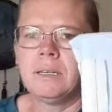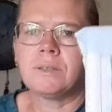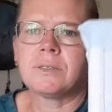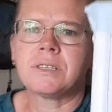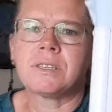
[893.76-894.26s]

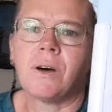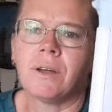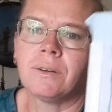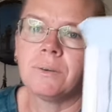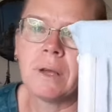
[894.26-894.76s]
I'll
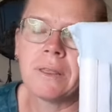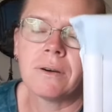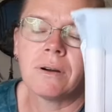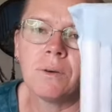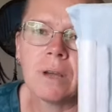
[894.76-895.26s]
decide on
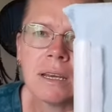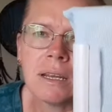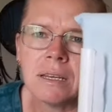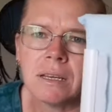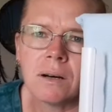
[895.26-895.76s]
whether I'll get
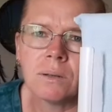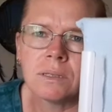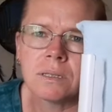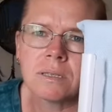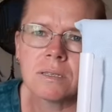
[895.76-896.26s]
any gold
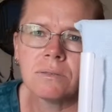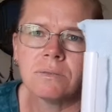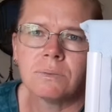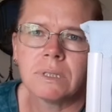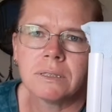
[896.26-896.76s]
and
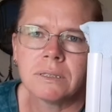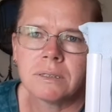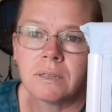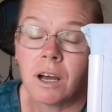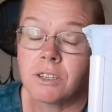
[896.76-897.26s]
silver ones.
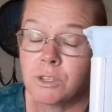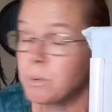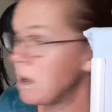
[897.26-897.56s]
I do